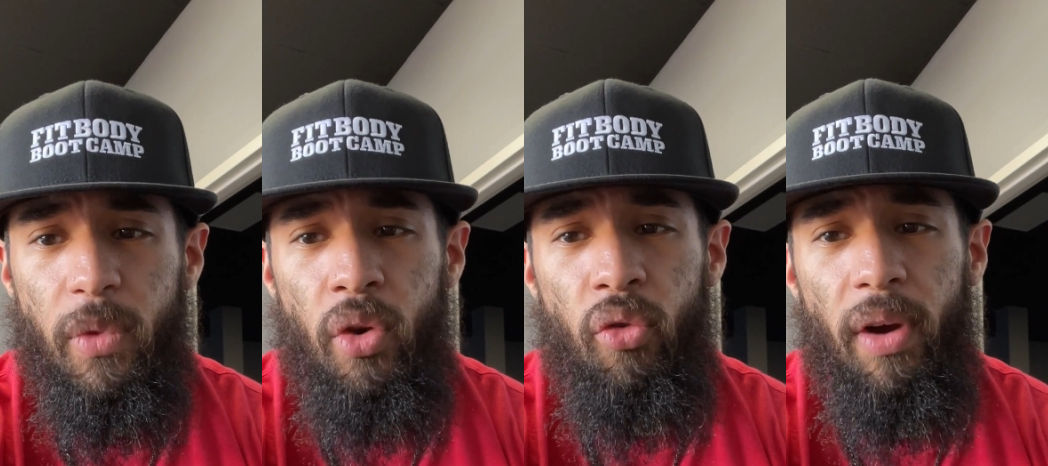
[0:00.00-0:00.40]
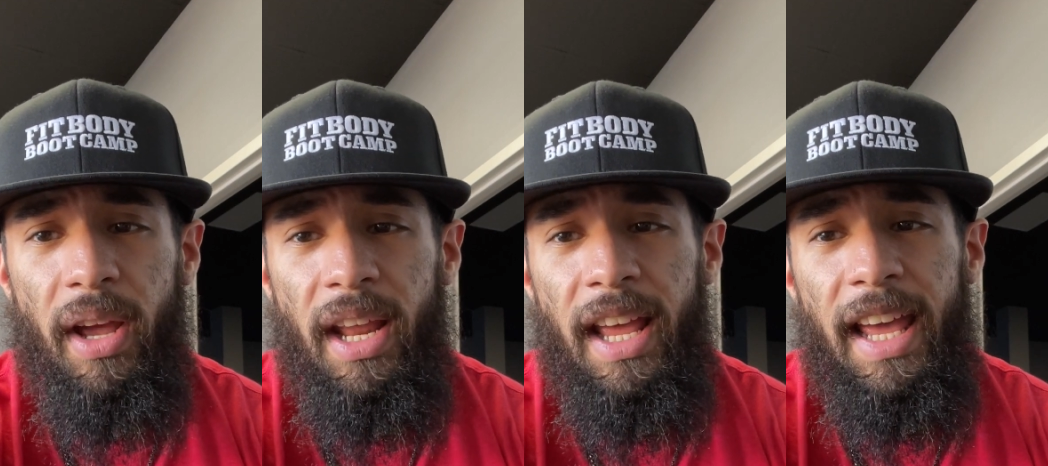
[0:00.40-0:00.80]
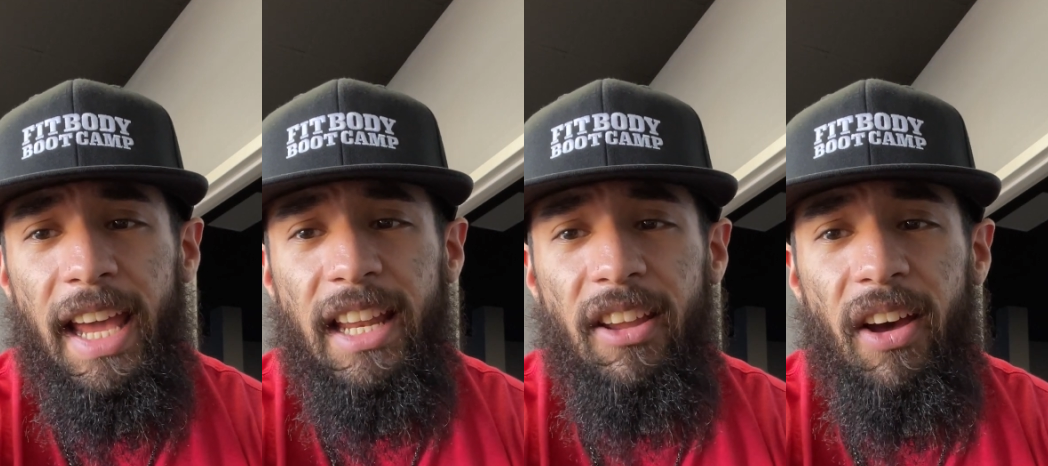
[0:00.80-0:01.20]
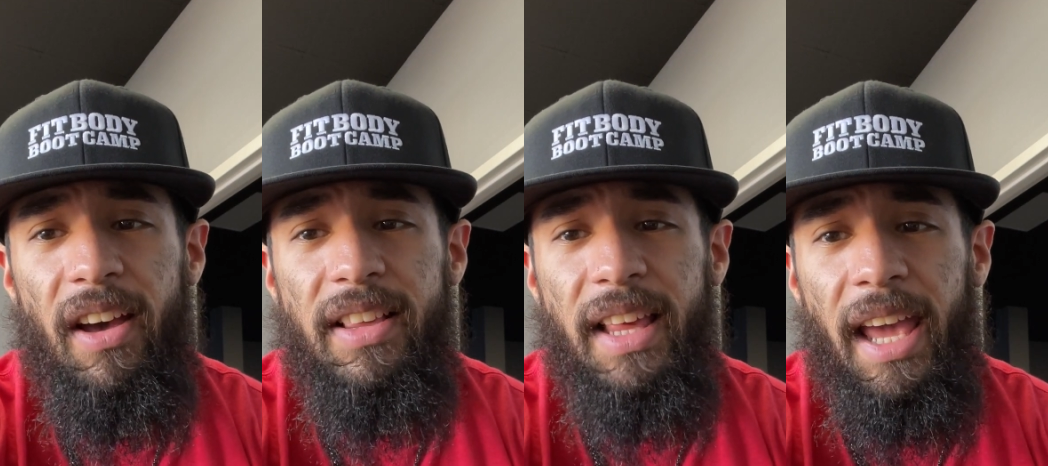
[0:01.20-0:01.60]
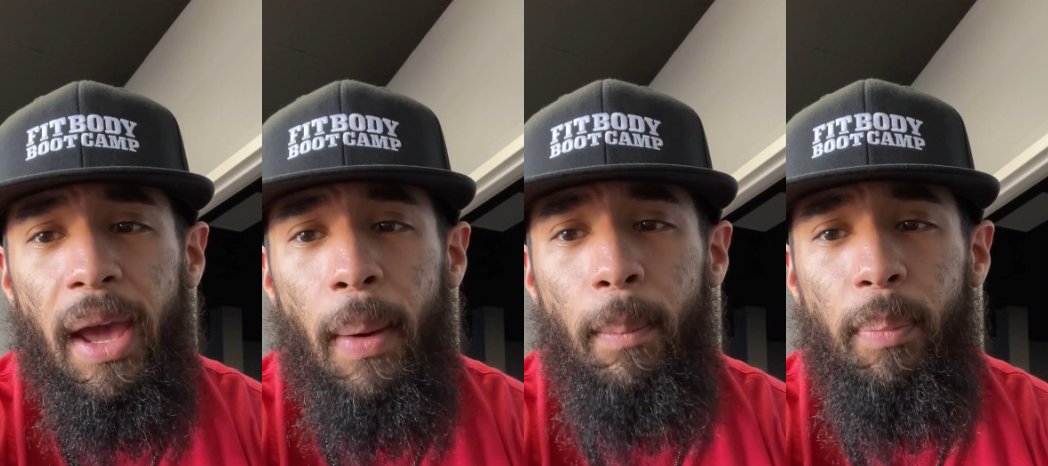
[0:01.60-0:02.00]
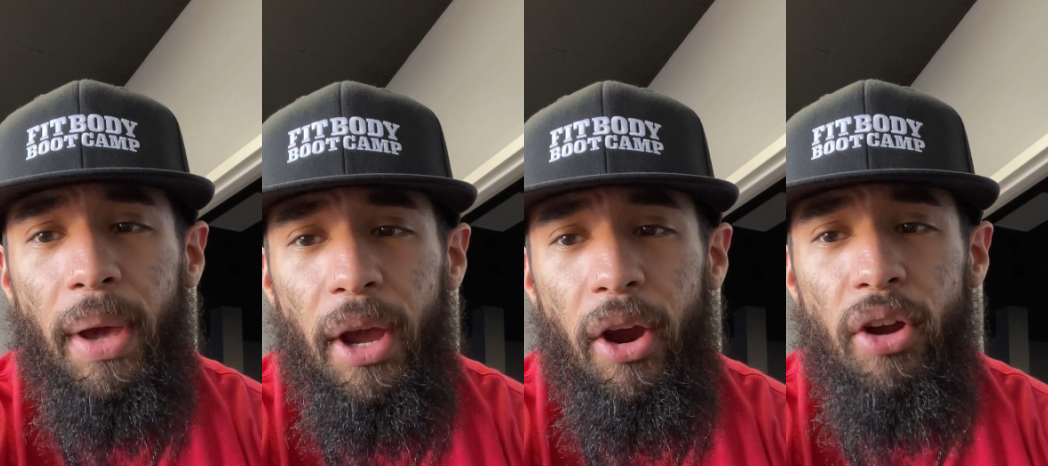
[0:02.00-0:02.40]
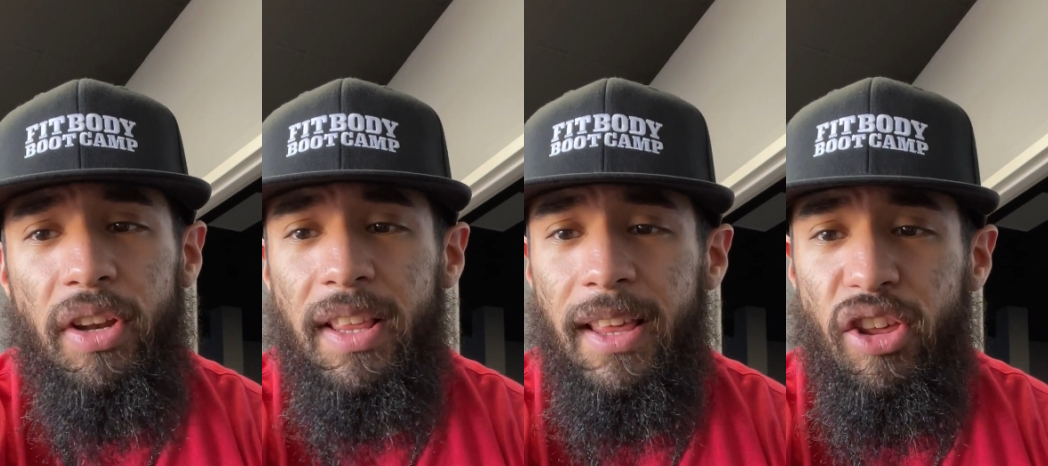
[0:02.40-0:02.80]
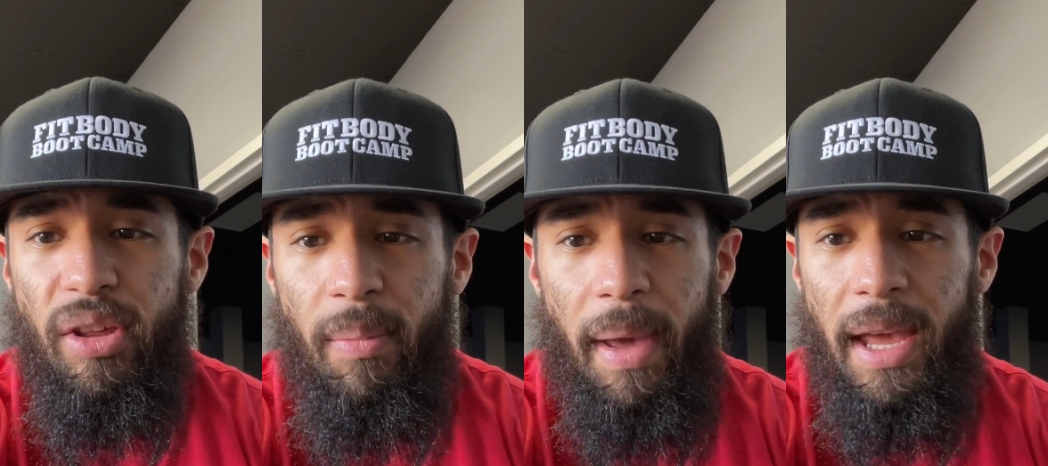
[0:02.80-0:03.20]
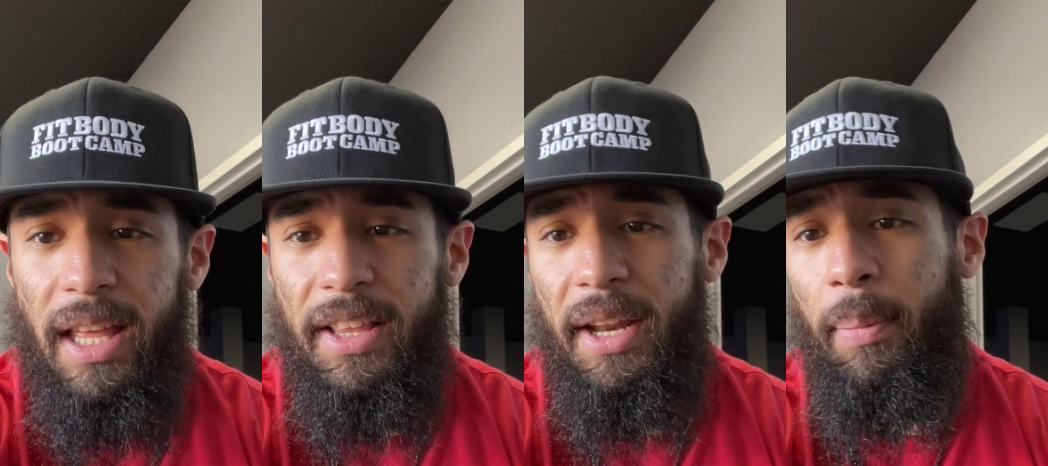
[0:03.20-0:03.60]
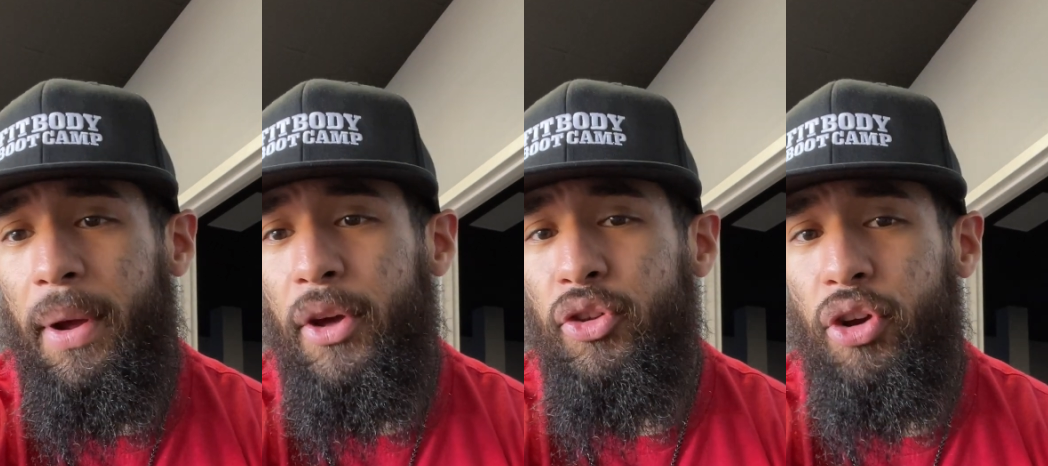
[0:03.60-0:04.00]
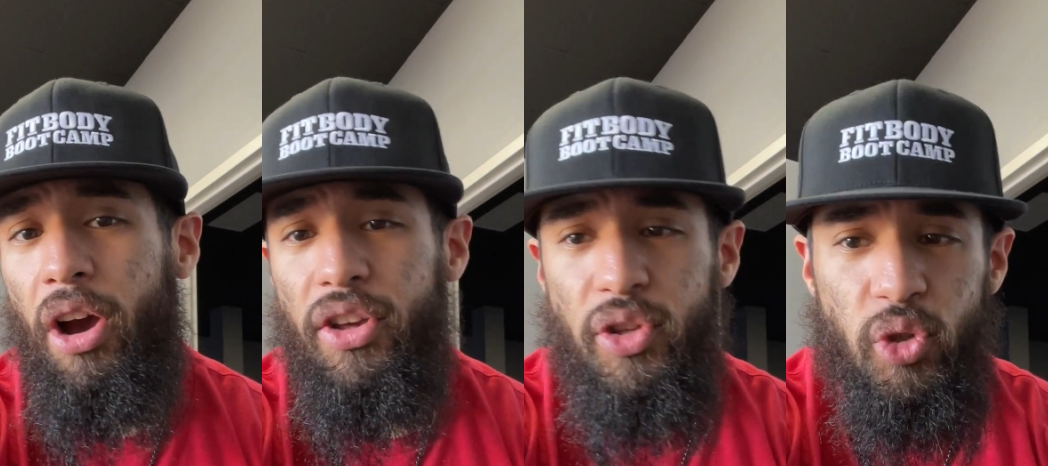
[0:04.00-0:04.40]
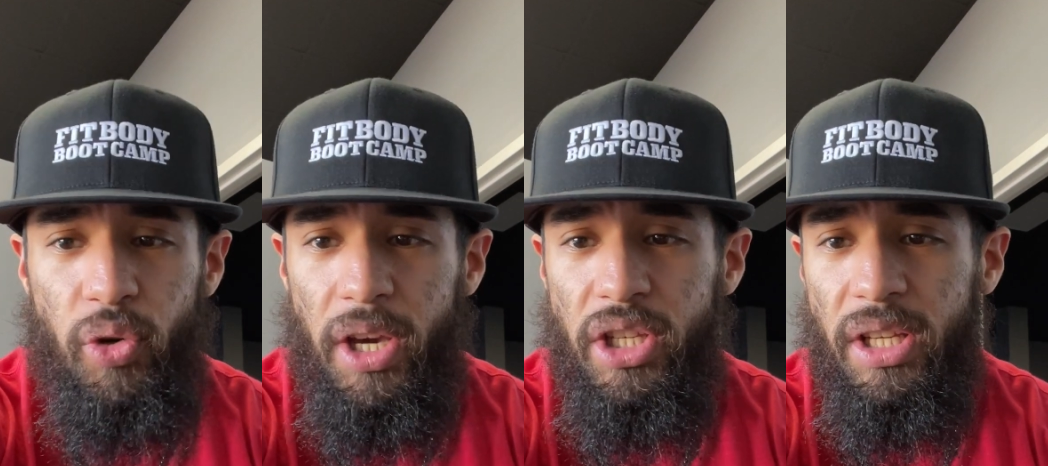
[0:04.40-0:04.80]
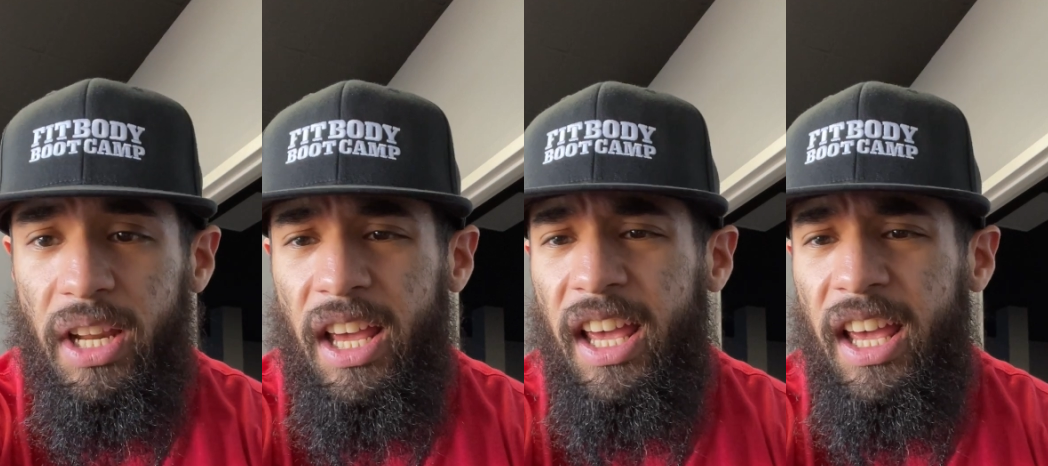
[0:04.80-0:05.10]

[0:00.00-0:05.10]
right it does impair decision makings and impairs your concentration